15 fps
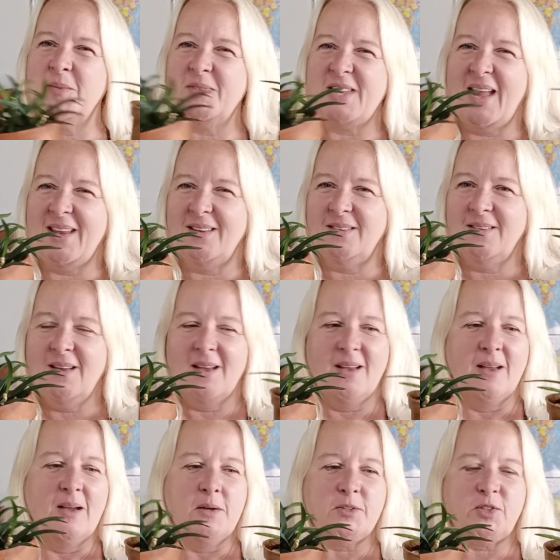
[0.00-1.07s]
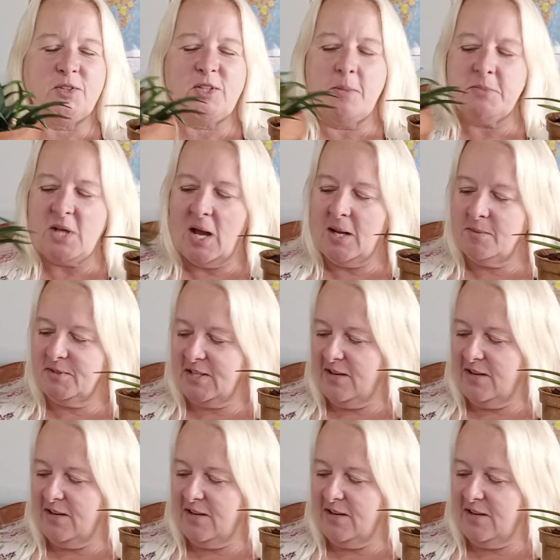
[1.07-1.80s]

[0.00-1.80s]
know what I'm saying? So sometimes